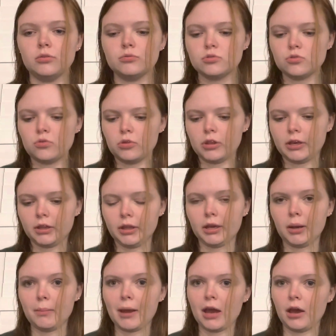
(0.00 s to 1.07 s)
doodling
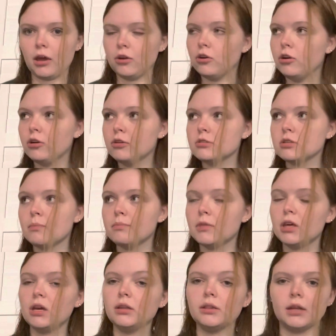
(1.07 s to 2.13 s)
a pattern or
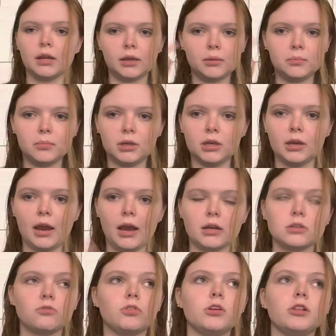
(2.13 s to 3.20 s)
something, then I can be
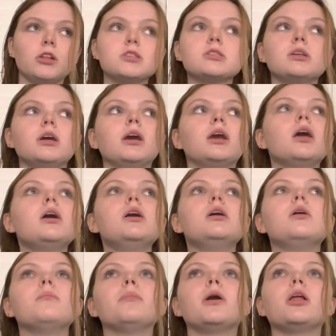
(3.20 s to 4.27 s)
actively listening.
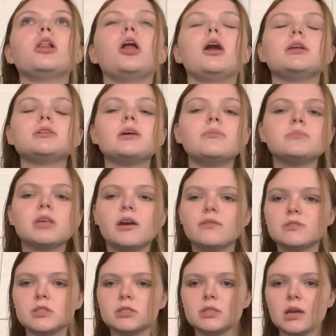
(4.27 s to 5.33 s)
But a lot of times I
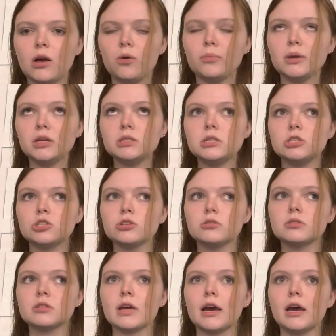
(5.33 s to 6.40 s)
have to tell my
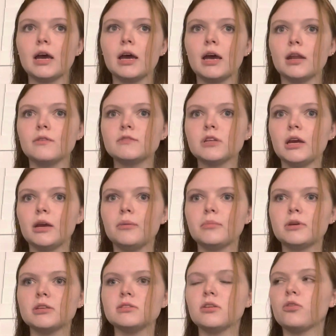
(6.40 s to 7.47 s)
teachers that ahead of time,
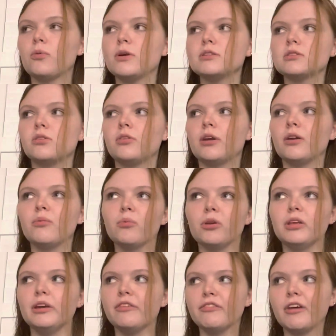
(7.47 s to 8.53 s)
because otherwise they'll get
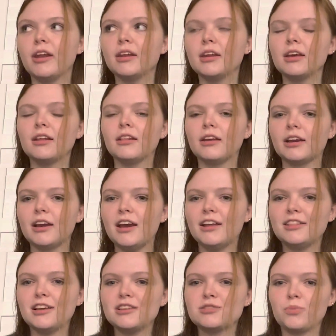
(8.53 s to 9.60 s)
really offended. I
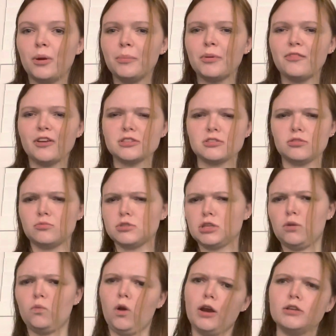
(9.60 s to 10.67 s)
had this one professor that was
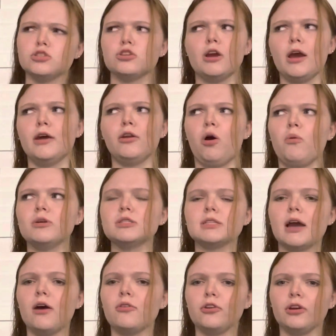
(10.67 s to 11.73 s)
like, why is your head always
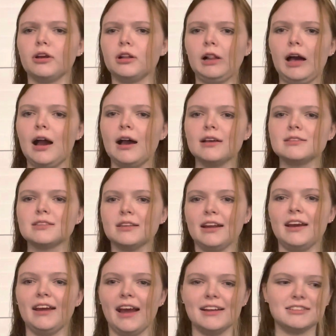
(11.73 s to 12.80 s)
down during class? And
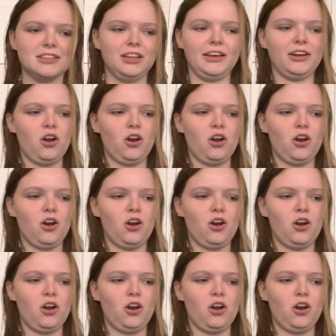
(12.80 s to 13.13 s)
I had to